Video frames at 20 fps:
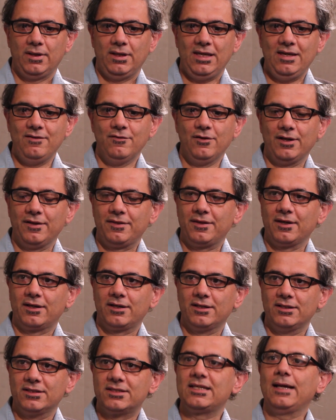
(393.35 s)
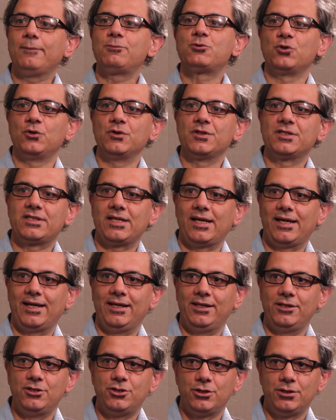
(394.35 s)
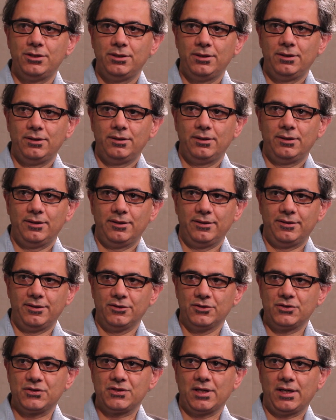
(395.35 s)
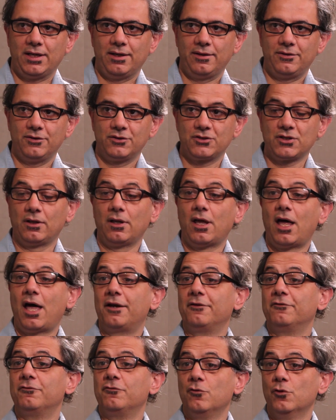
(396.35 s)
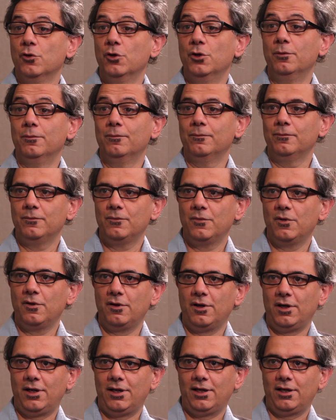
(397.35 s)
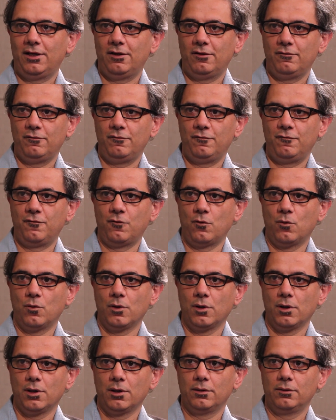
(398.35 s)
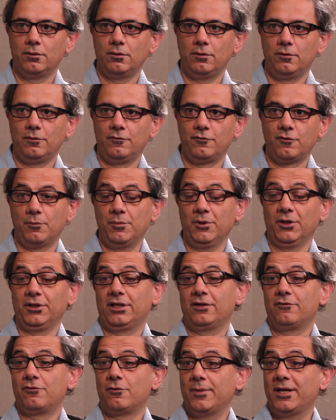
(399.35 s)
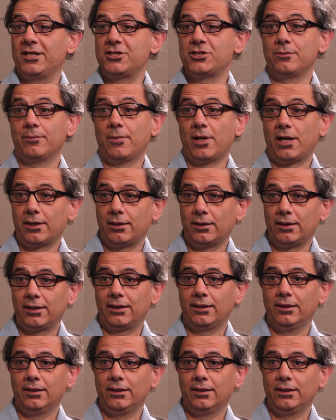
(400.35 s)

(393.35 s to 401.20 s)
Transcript: even at the conceptual stage, there's a lot of room for building information modeling.